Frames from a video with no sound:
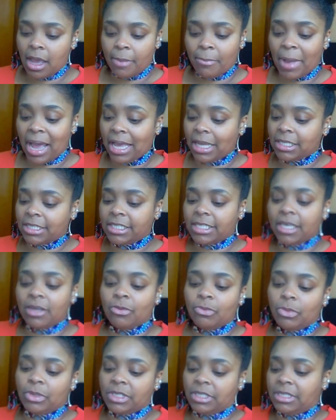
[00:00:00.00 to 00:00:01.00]
My
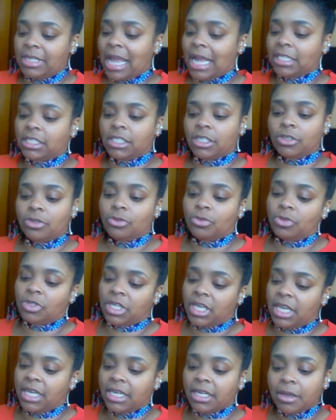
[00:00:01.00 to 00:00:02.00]
intent was not to use
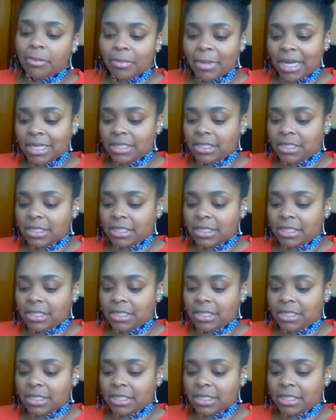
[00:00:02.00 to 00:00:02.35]
any of my